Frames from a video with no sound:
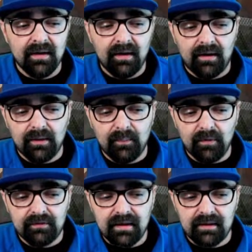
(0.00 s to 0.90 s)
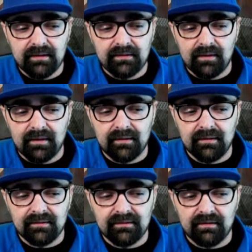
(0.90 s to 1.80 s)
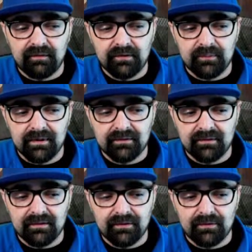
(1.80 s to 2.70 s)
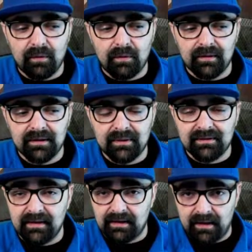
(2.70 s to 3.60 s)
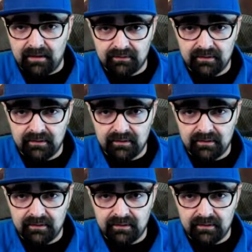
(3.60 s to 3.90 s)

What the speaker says: are going to most likely target this defense because this is all going to be taken out